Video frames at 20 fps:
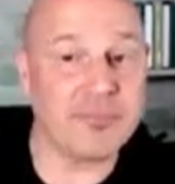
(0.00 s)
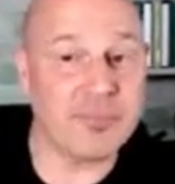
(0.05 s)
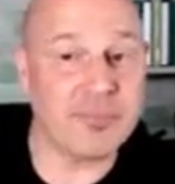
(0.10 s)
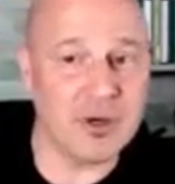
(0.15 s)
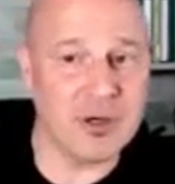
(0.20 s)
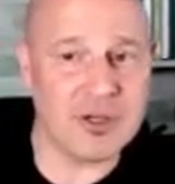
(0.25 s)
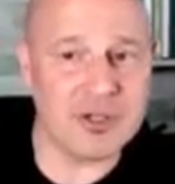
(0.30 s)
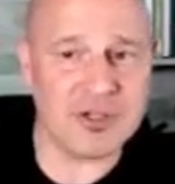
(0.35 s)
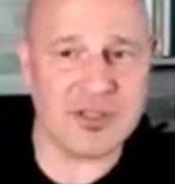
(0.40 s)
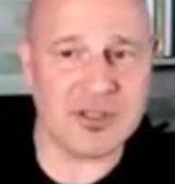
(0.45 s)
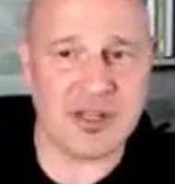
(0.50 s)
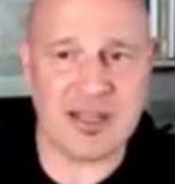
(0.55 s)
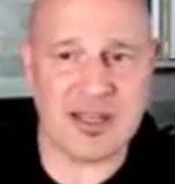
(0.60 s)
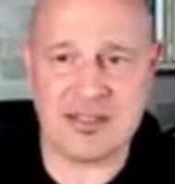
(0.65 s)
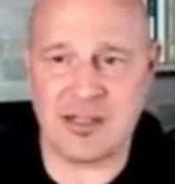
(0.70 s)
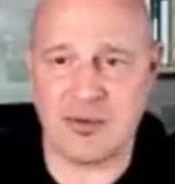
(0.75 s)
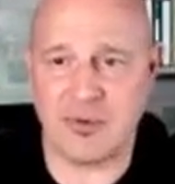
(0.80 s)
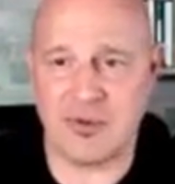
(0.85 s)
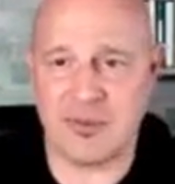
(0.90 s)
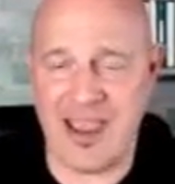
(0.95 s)
push that I
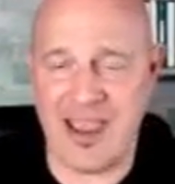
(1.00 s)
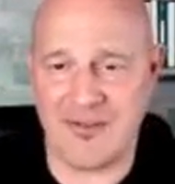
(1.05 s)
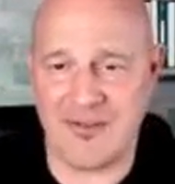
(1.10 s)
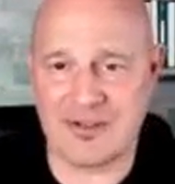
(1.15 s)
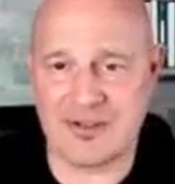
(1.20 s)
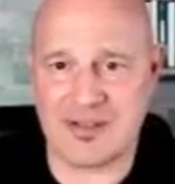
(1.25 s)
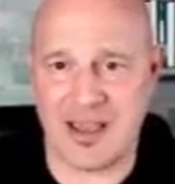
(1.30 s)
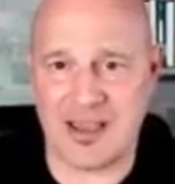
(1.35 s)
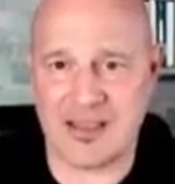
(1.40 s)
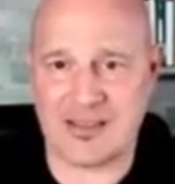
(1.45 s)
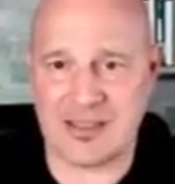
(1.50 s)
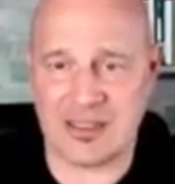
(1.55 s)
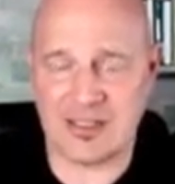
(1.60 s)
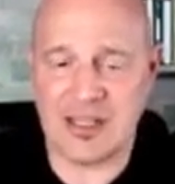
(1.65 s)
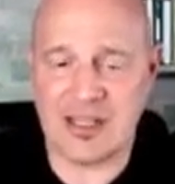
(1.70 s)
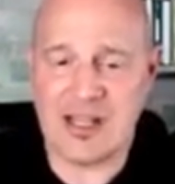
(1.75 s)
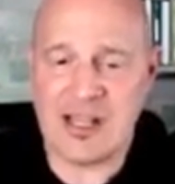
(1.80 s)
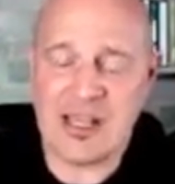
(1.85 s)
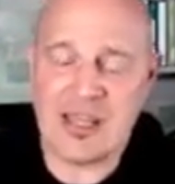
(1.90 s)
did with the advertising,